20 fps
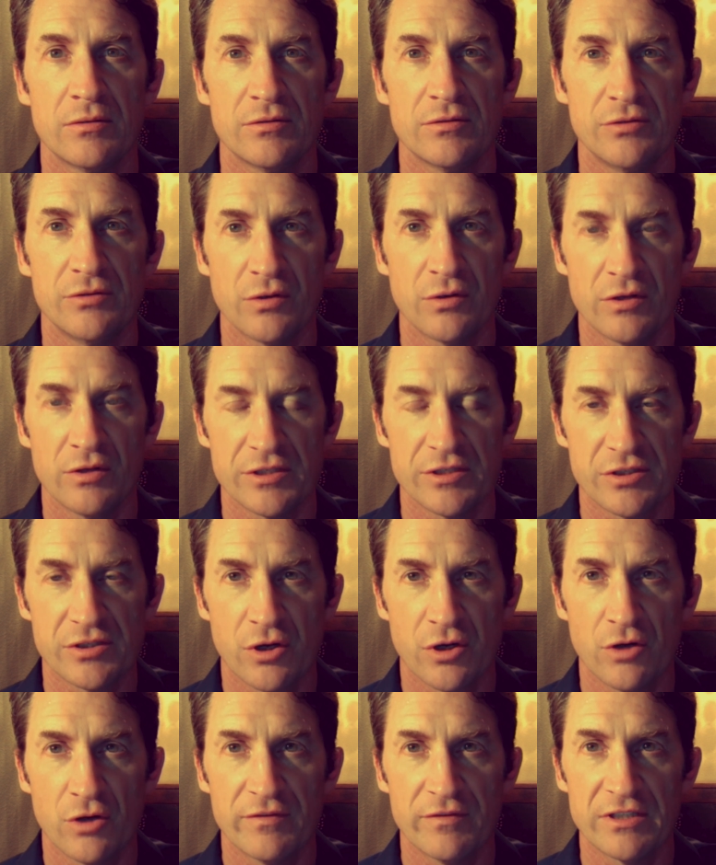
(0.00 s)
due to this
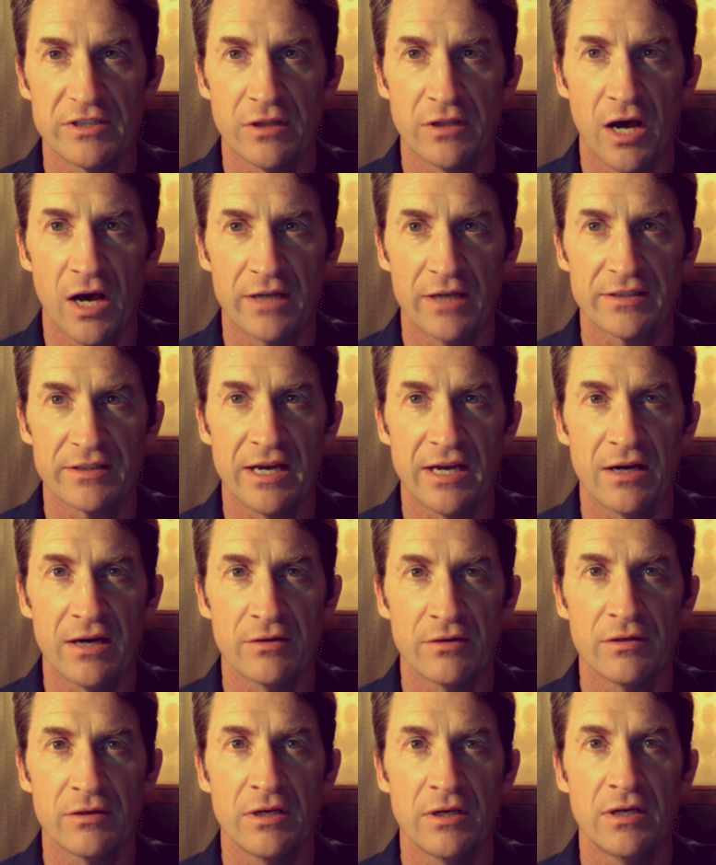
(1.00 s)
COVID
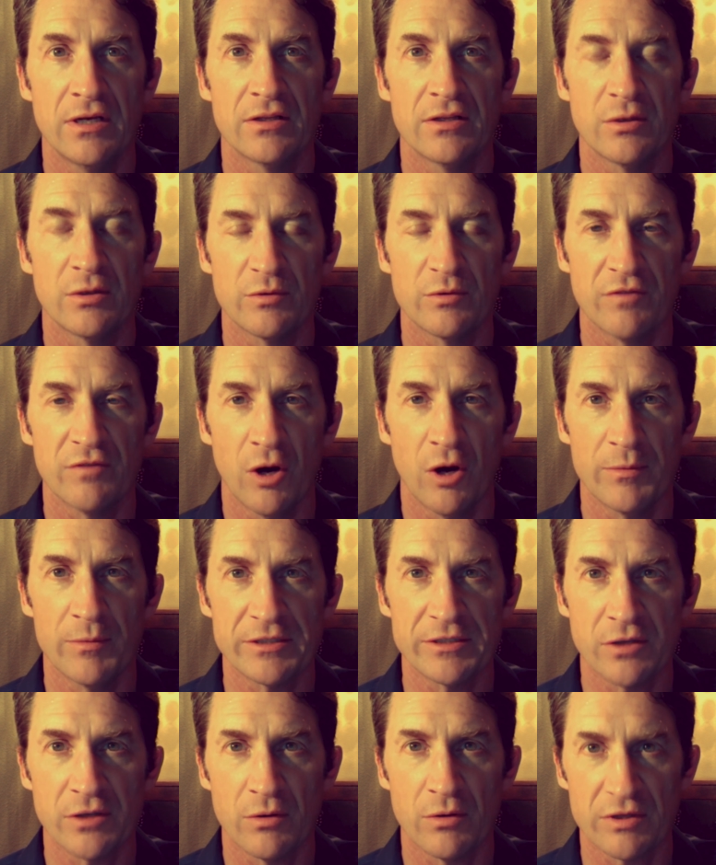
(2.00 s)
lockdown that we've all
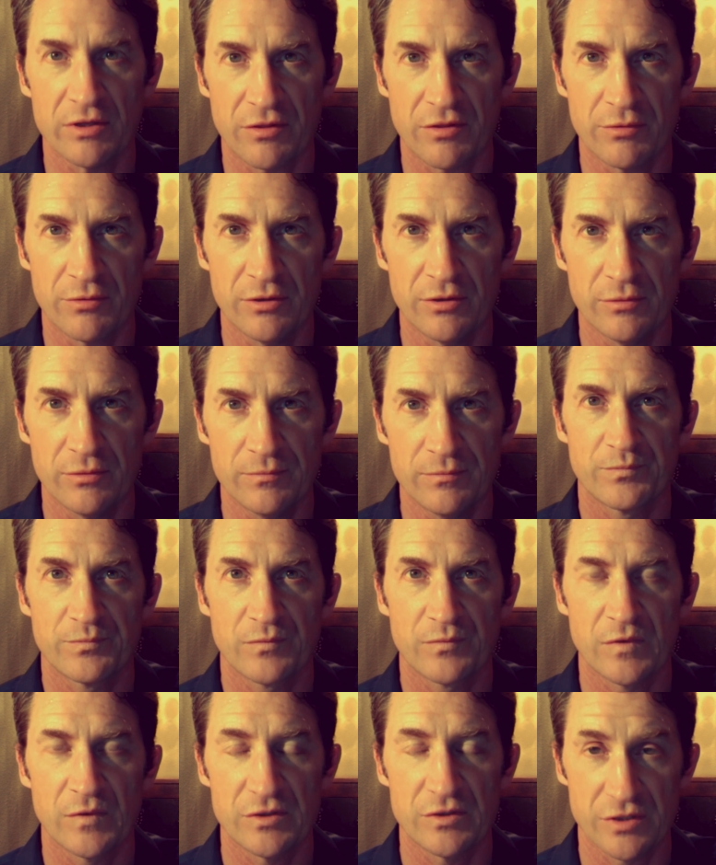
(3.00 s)
been going through.
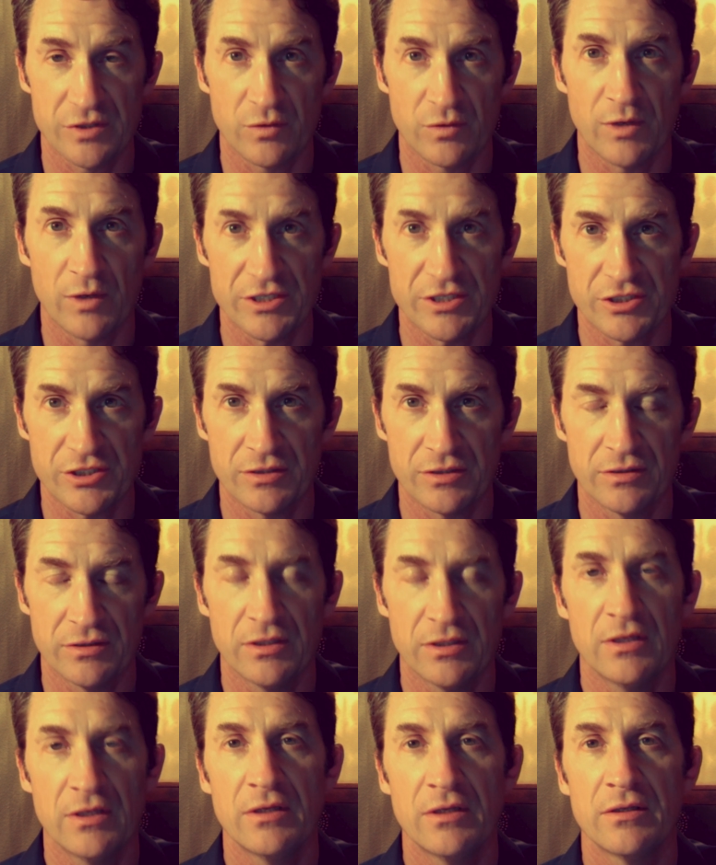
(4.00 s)
Here's the question,
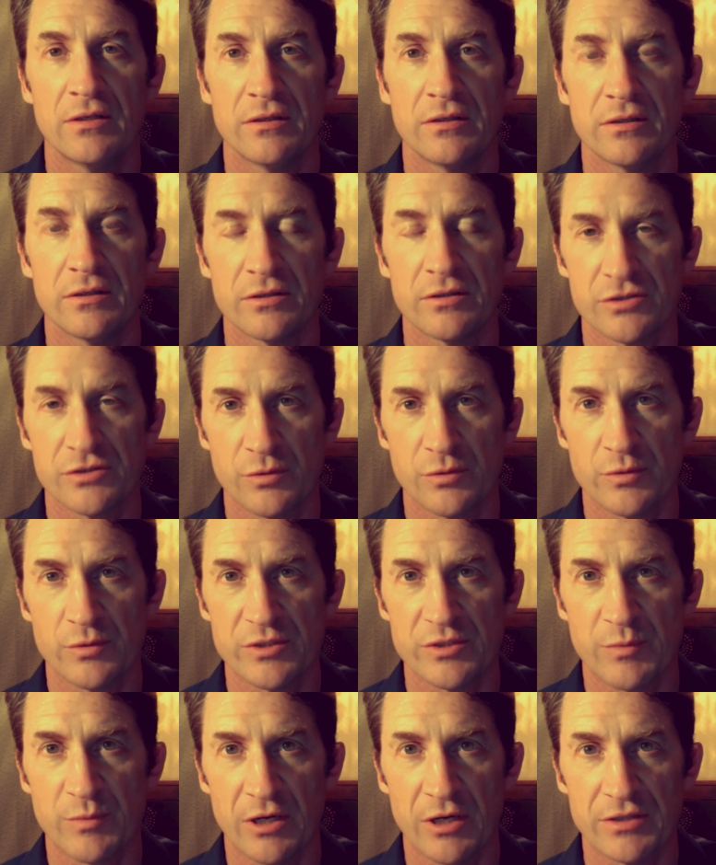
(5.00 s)
and here's the
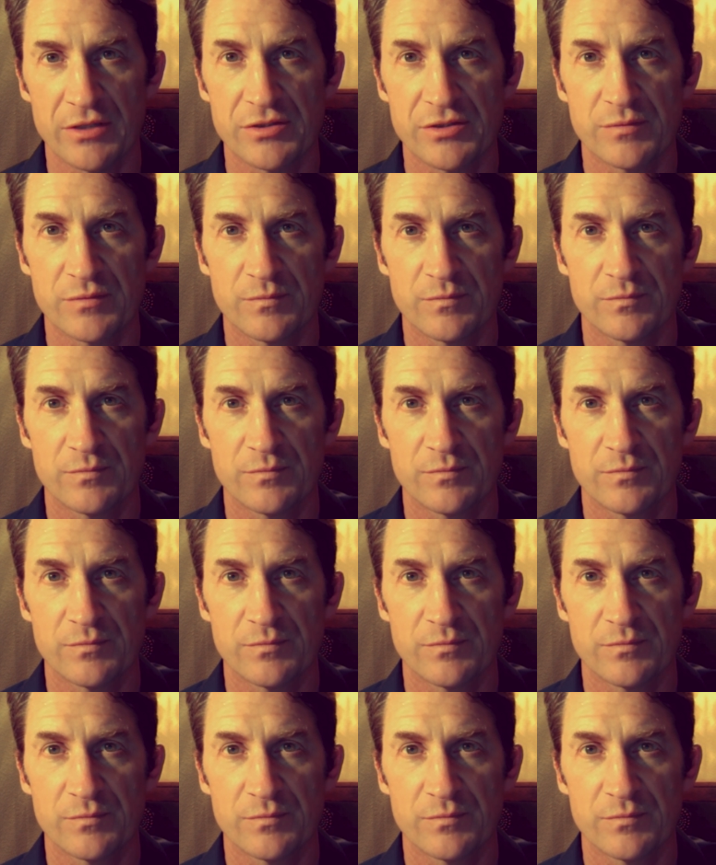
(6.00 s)
response.